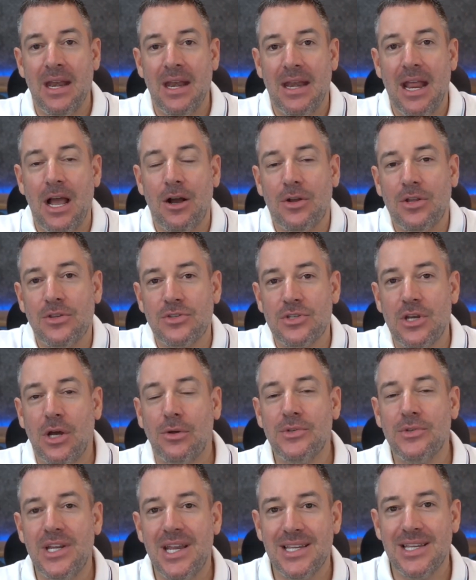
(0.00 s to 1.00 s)
Now,
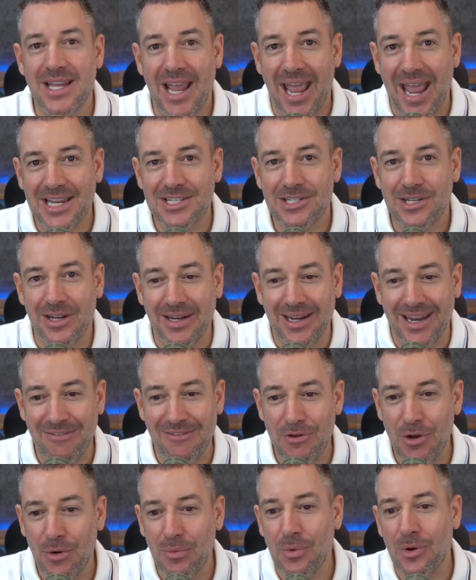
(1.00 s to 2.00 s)
consulting is excellent
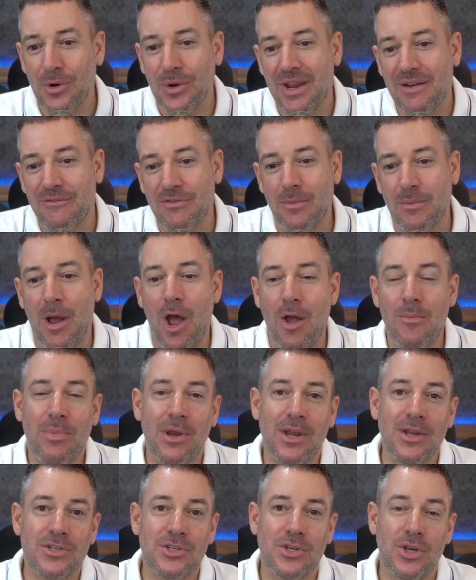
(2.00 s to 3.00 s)
if you're working from home
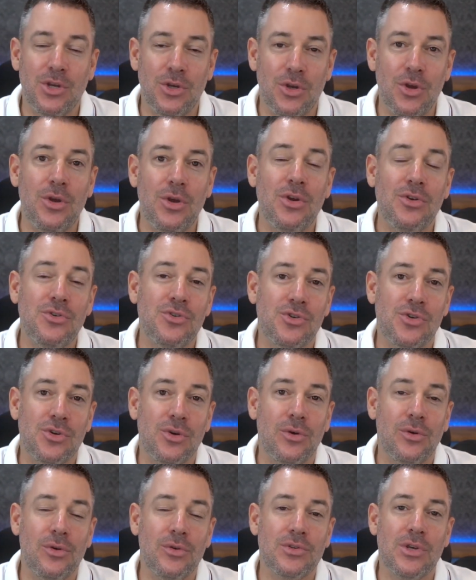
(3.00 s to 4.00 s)
because you can
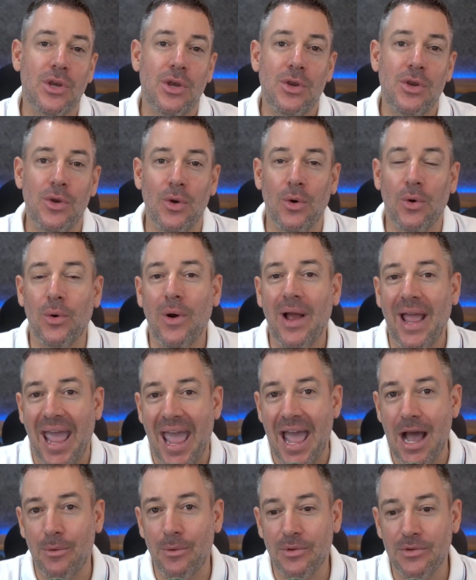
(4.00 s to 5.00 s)
choose your
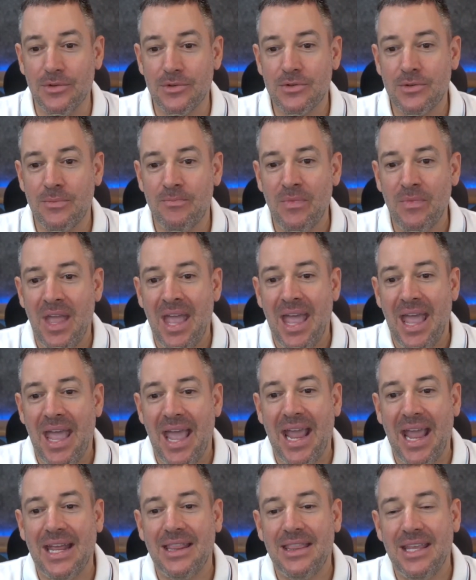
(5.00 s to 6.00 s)
hours.
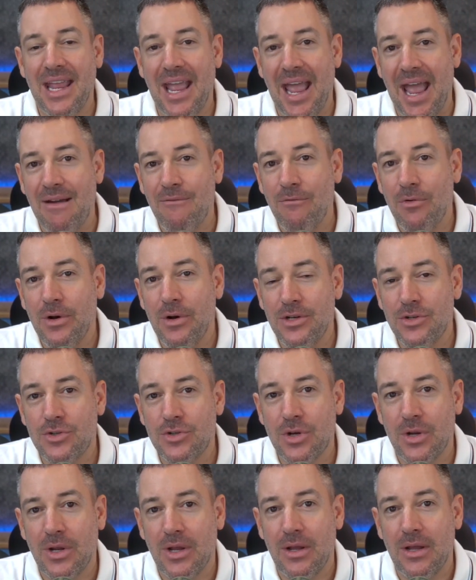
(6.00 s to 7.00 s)
And the
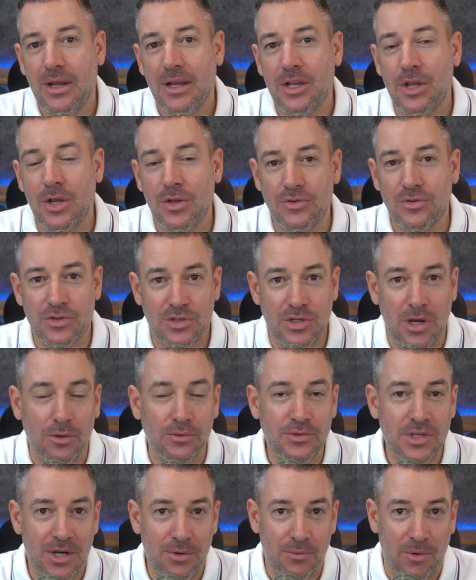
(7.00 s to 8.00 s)
average
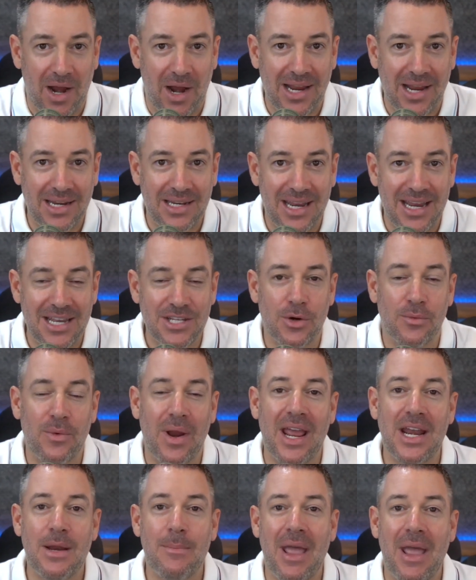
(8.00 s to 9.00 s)
consulting rate is
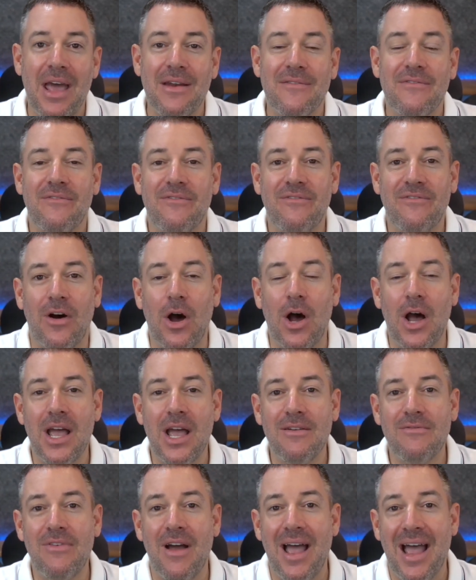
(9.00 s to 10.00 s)
around about
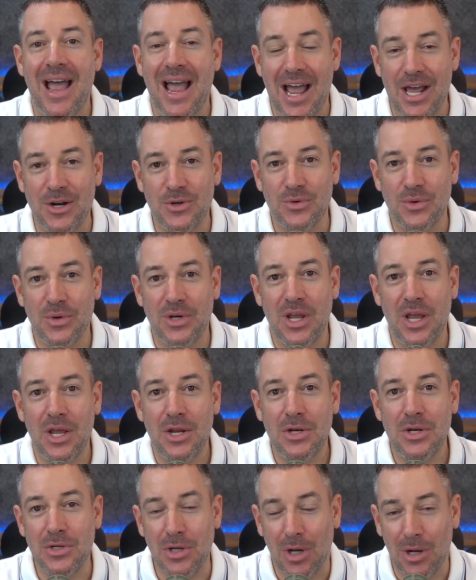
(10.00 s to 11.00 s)
five hundred
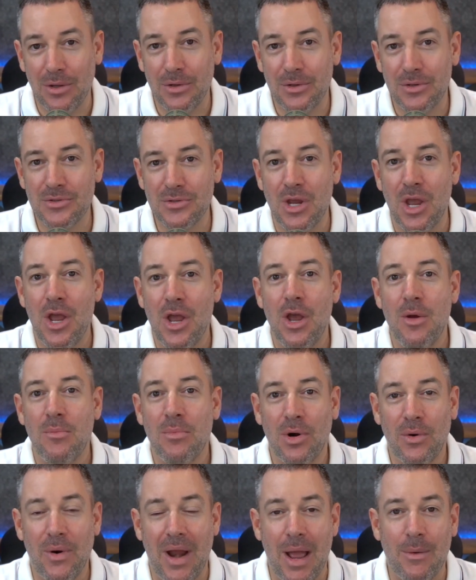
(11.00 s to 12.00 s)
dollars
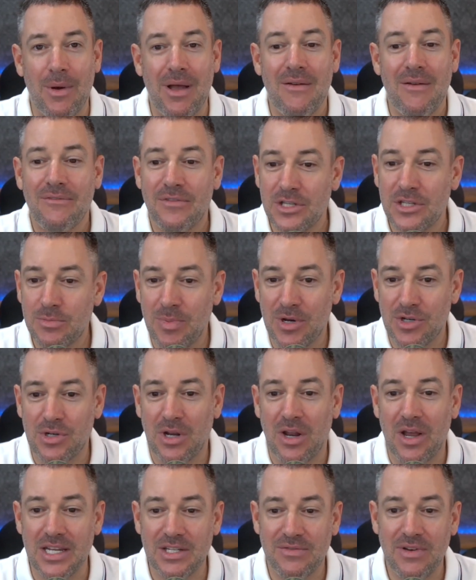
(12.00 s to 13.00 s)
per hour for
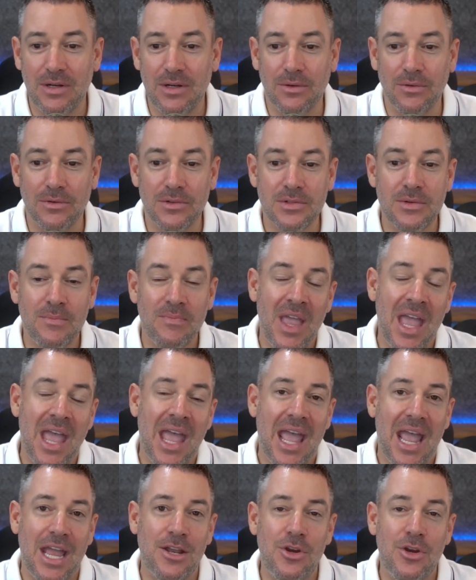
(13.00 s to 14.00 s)
specialized fields.
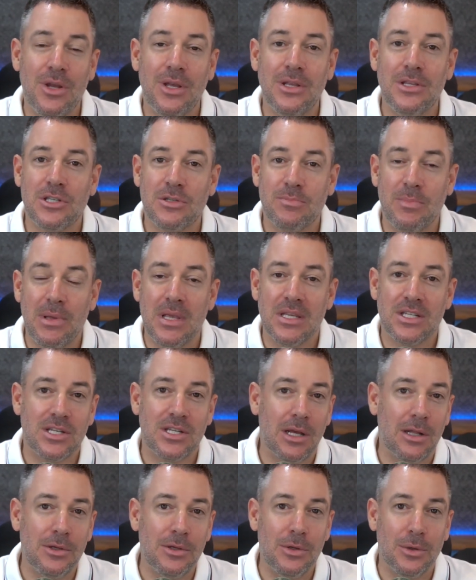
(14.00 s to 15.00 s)
And you can sp
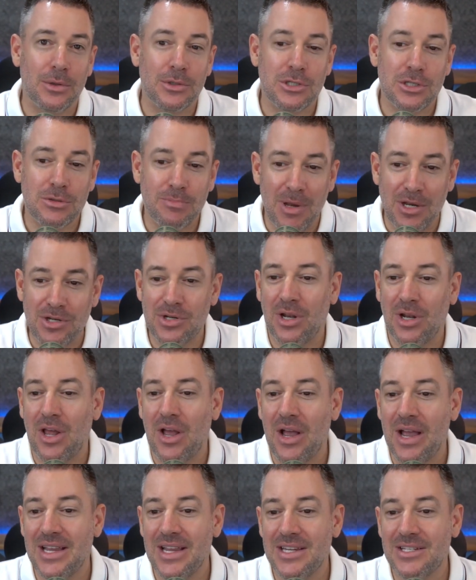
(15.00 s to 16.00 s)
sell your
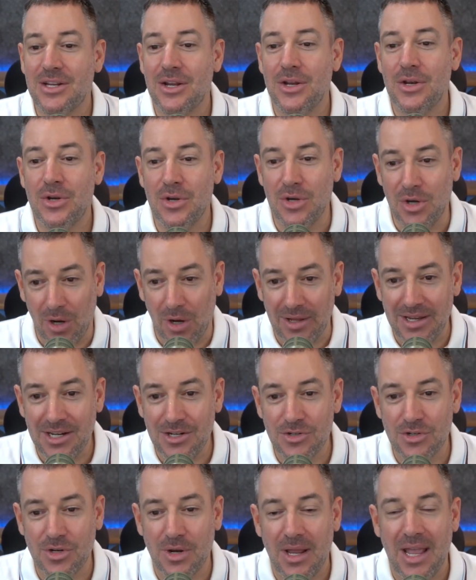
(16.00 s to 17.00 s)
specialized
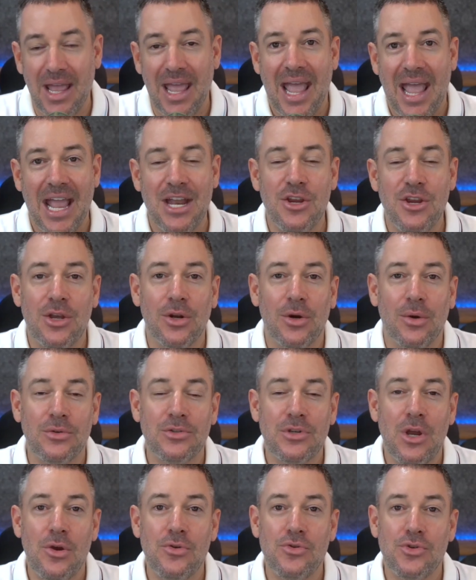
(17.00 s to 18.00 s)
knowledge, and you can
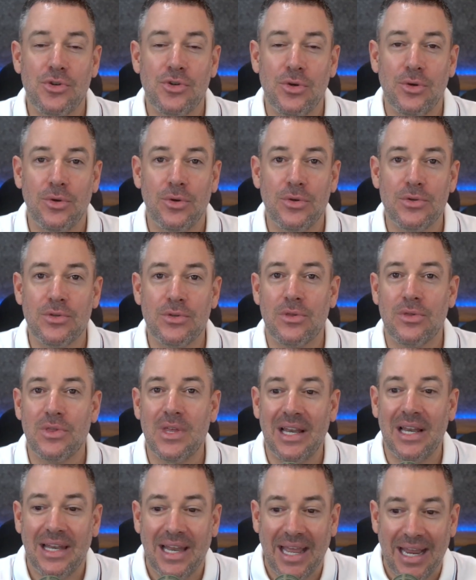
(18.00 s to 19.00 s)
also choose the
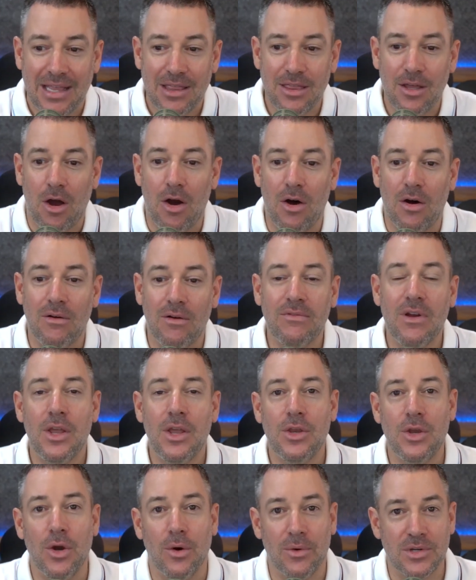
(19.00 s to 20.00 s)
length of
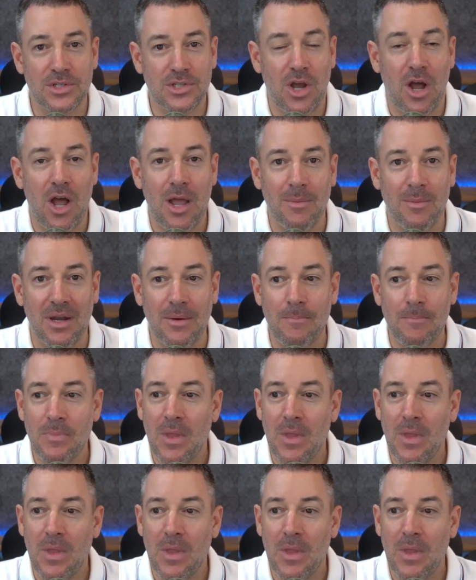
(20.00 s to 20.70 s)
your assignment.